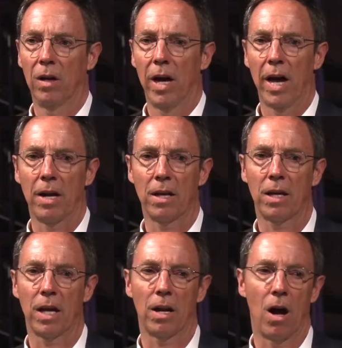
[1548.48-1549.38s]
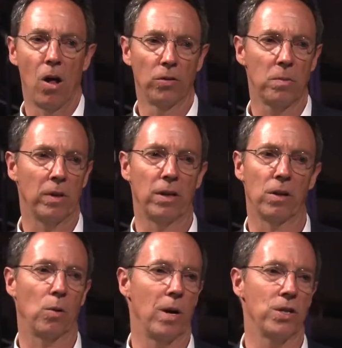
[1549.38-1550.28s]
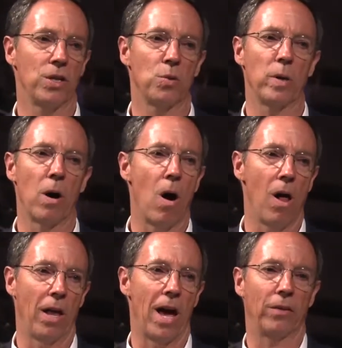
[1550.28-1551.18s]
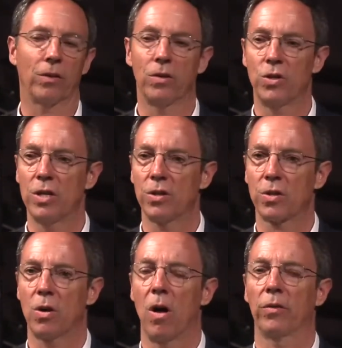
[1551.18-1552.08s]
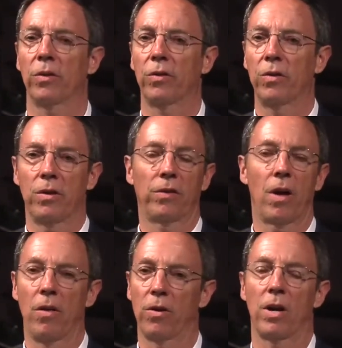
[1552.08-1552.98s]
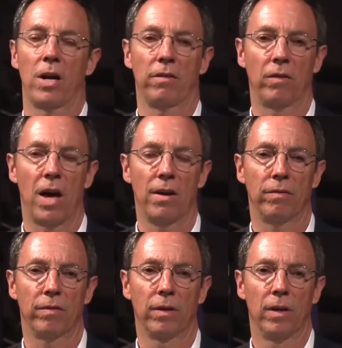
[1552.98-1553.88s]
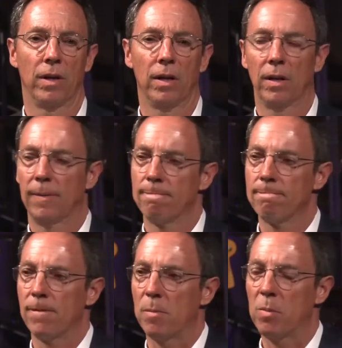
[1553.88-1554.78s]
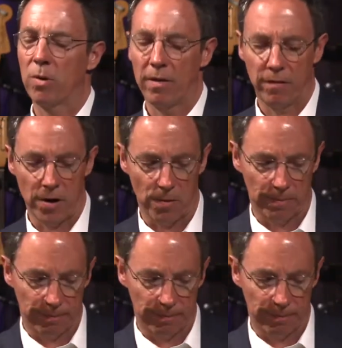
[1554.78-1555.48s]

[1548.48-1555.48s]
And I think ultimately they're questions we all ask as Jesus calls us to this other kind of life. Let me pray for you.